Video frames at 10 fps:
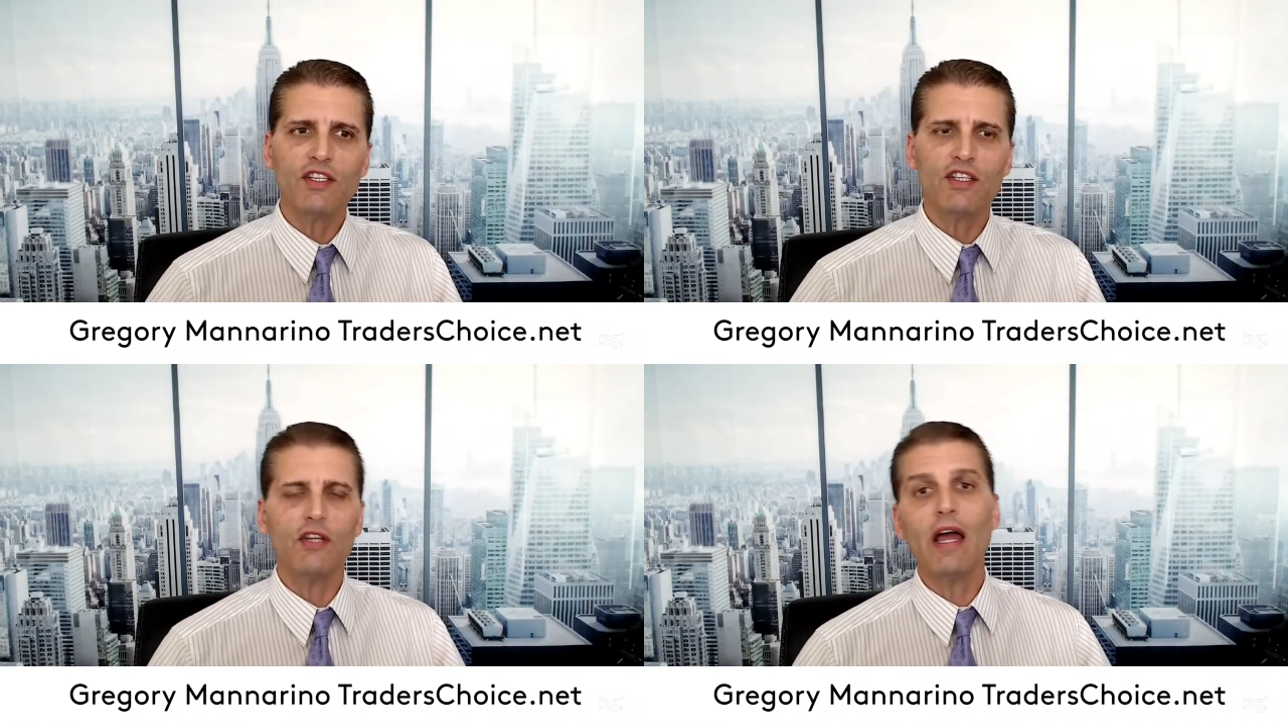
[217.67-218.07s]

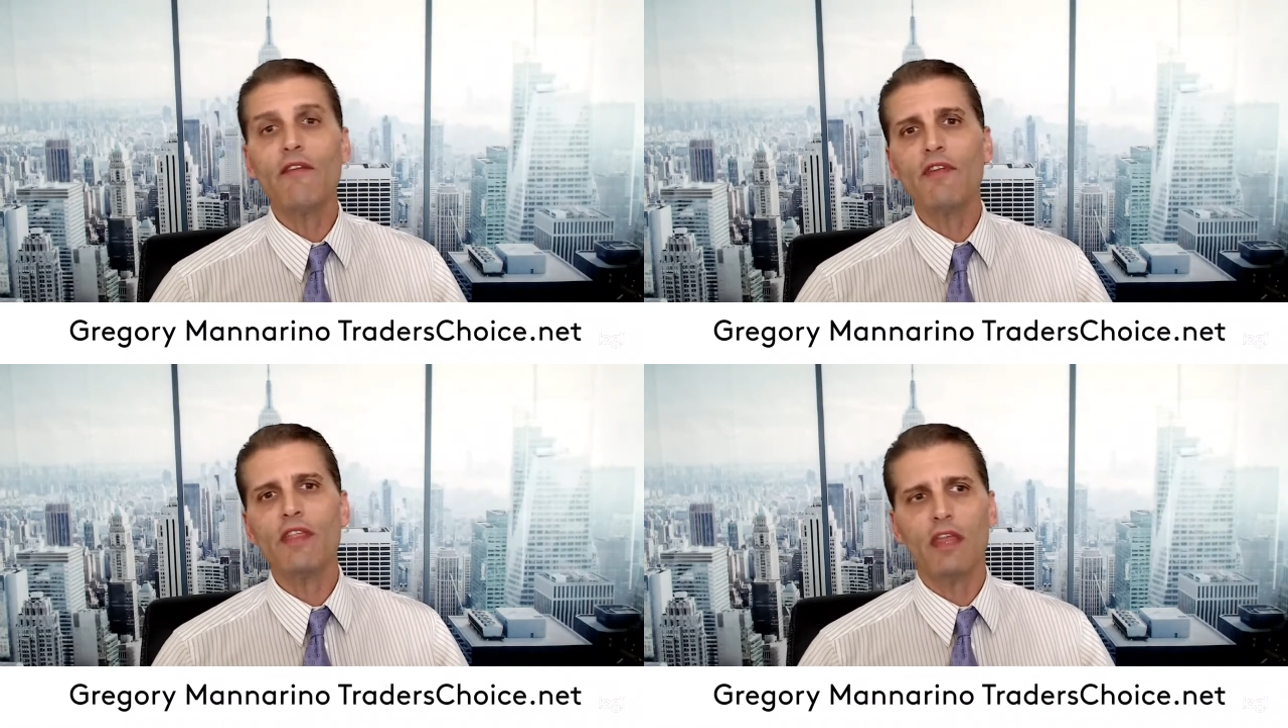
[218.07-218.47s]

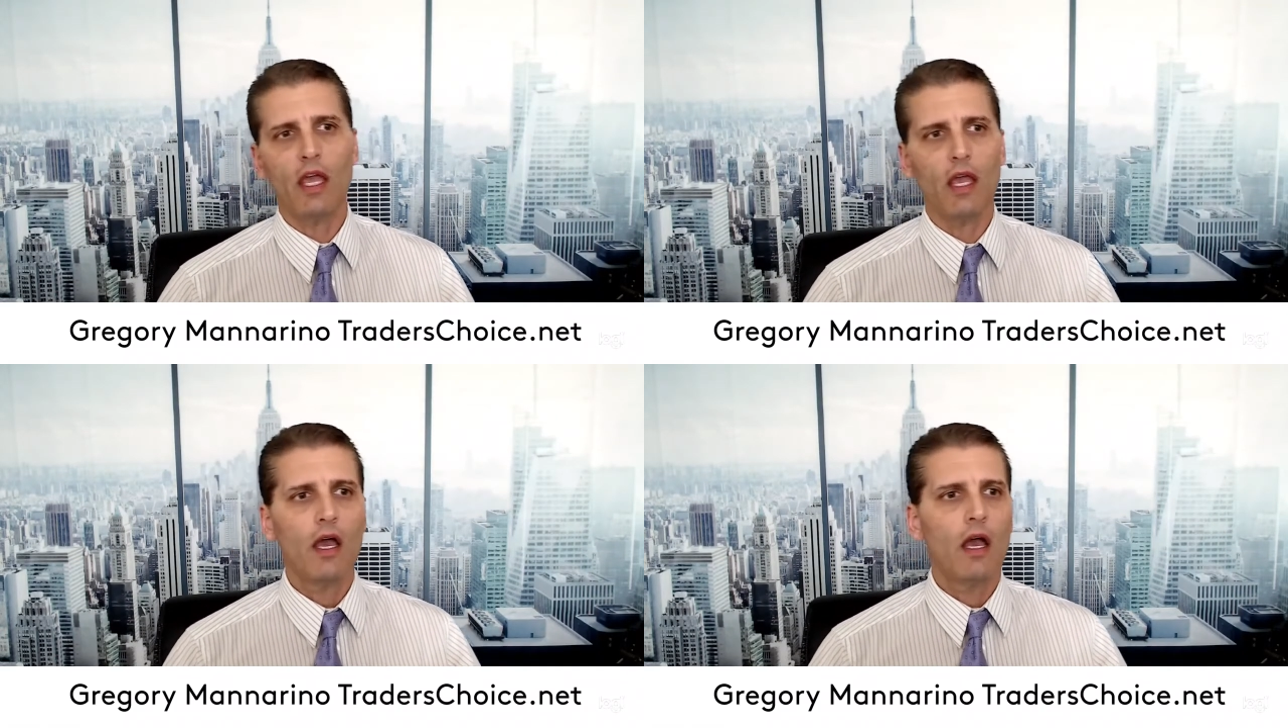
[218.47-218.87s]
everything.
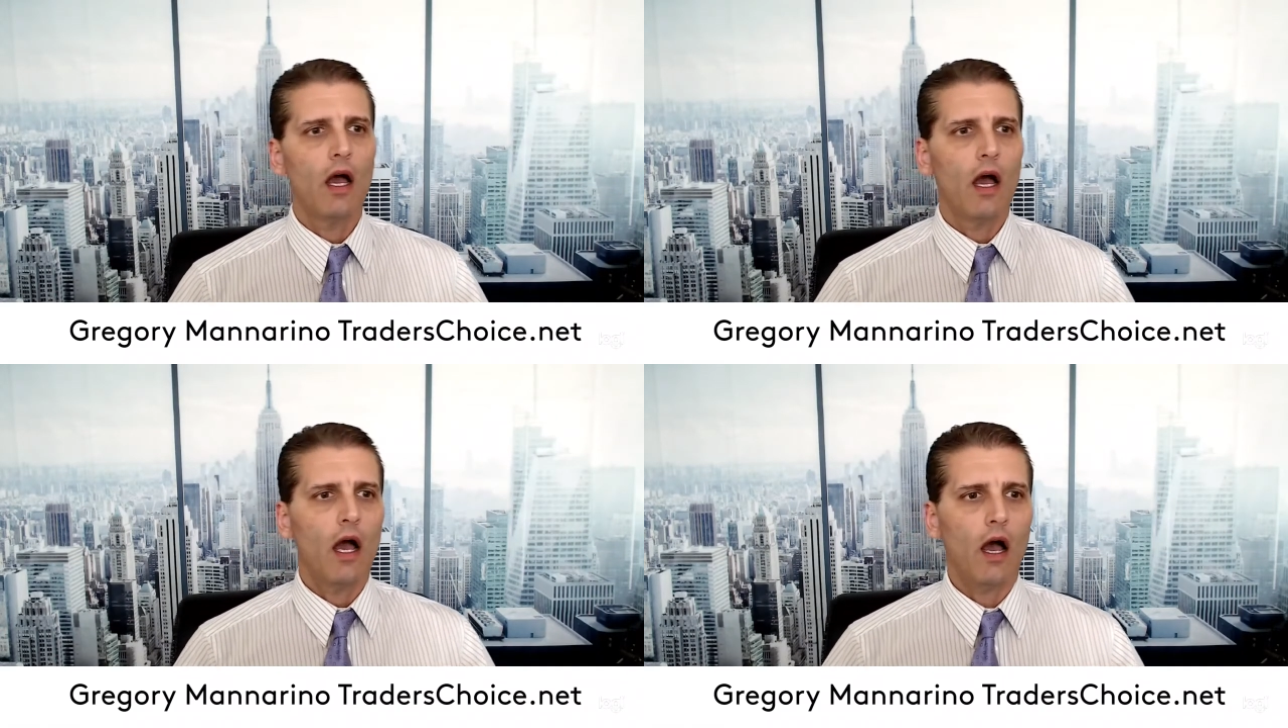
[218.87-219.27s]

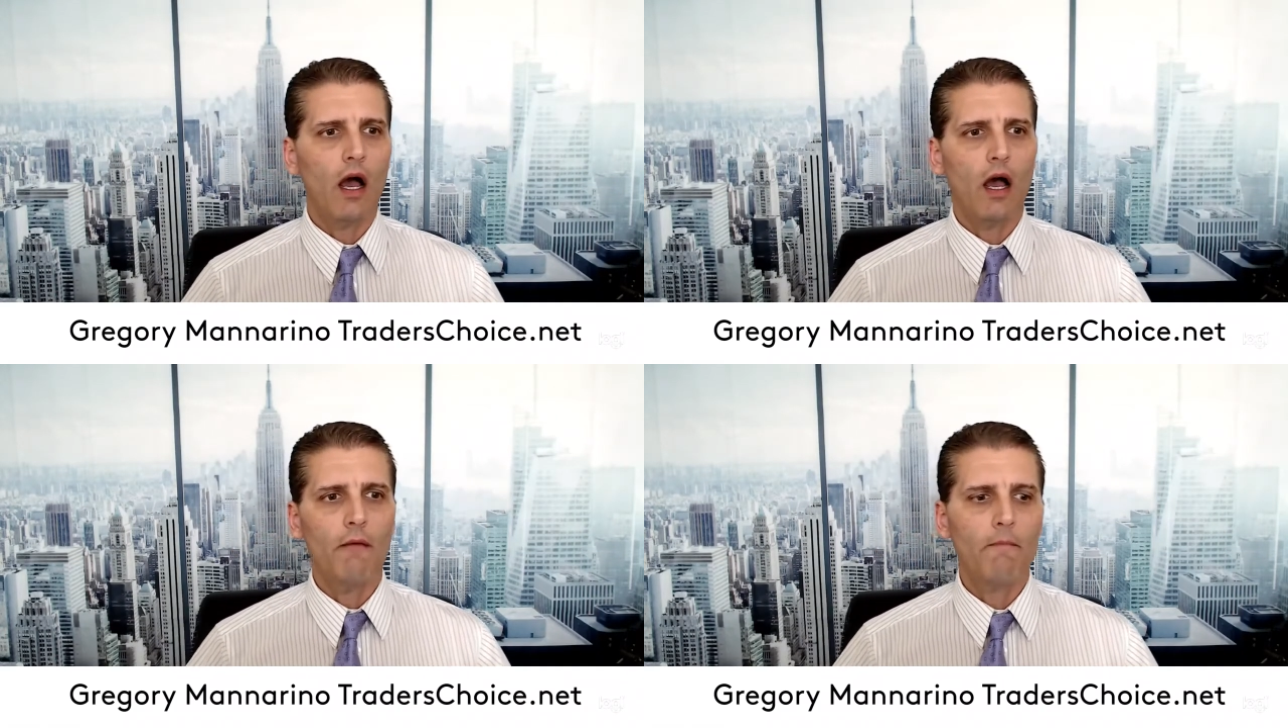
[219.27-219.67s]
But